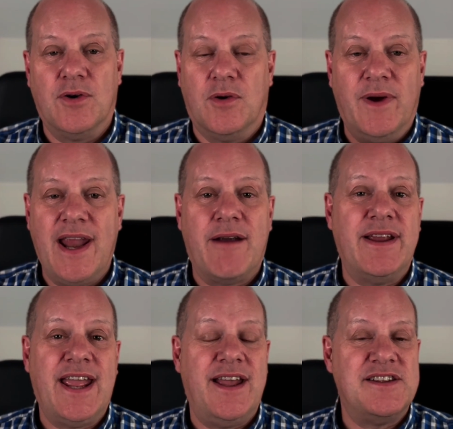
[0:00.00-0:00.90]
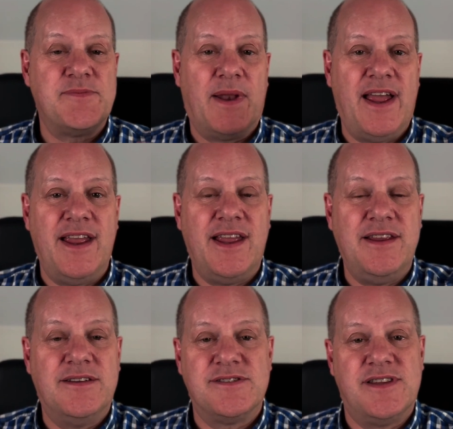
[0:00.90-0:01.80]
or when Harry Kane is playing
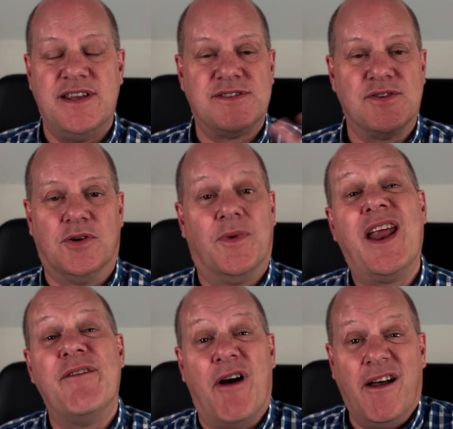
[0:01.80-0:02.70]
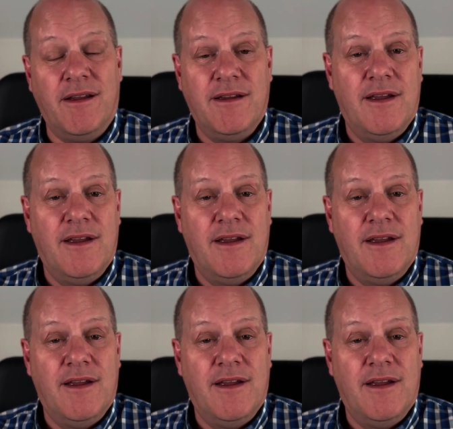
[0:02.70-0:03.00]
he does this or whatever.